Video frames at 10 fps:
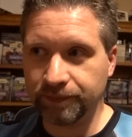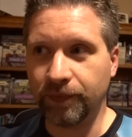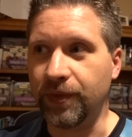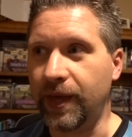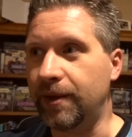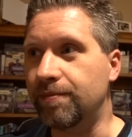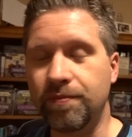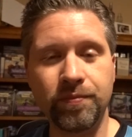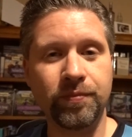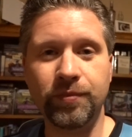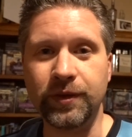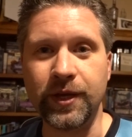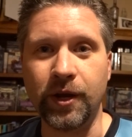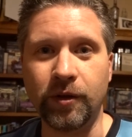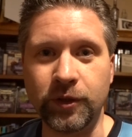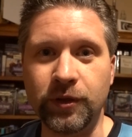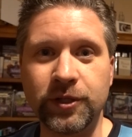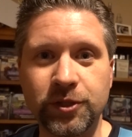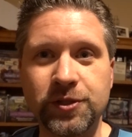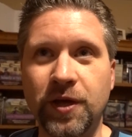then you'll
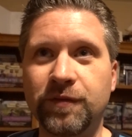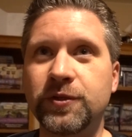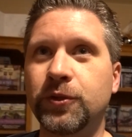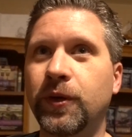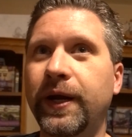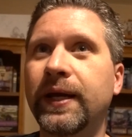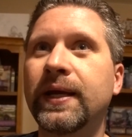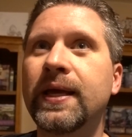get yourself a story.